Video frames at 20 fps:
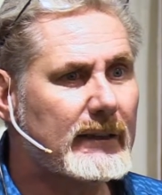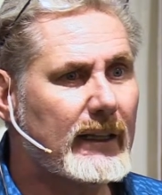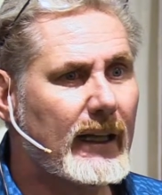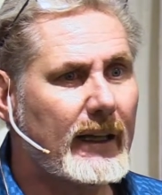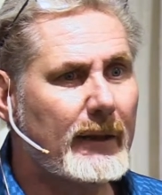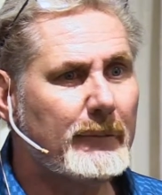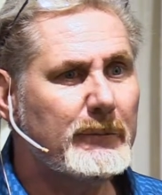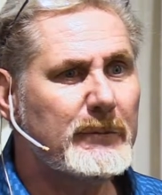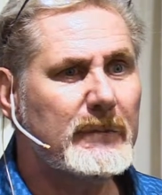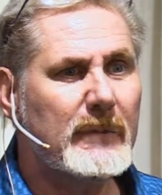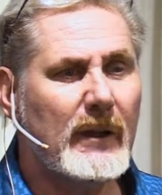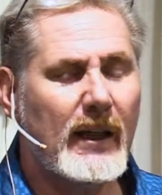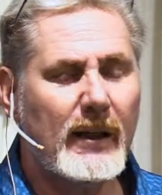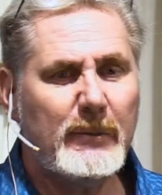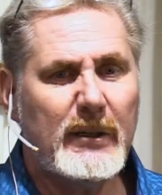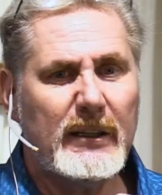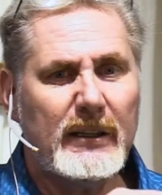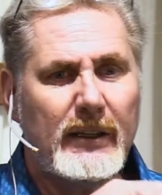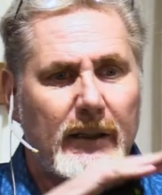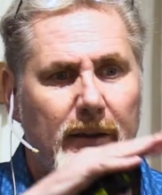I'm,
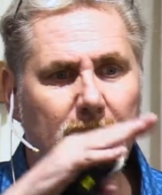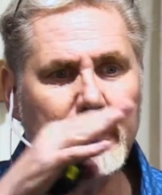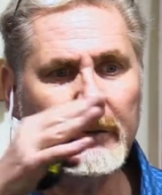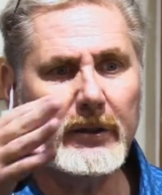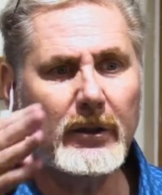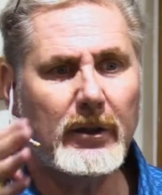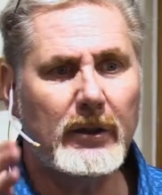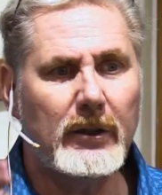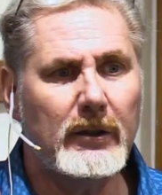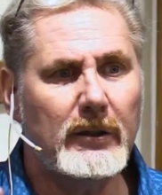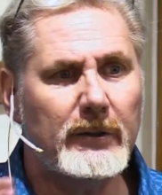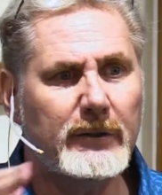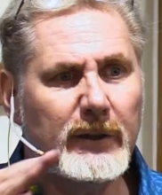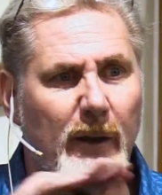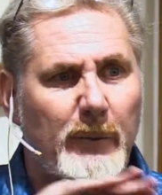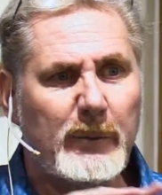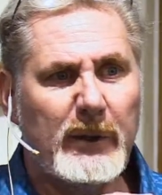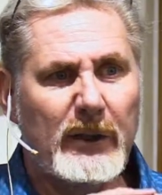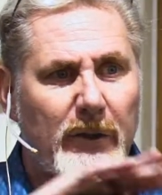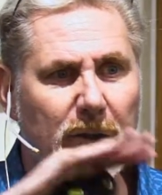I'm in the curve,
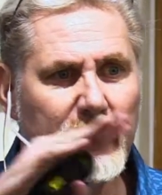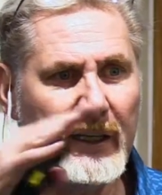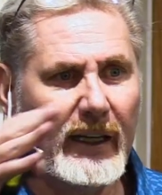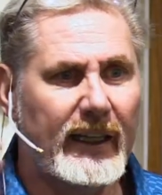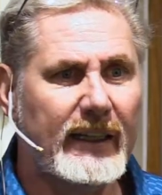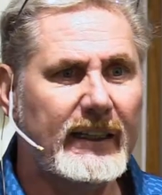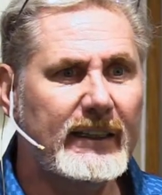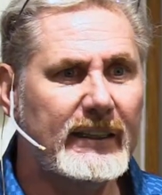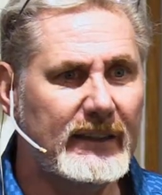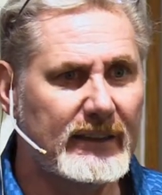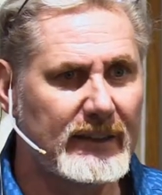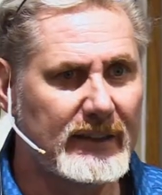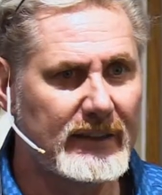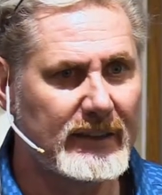I'll be okay.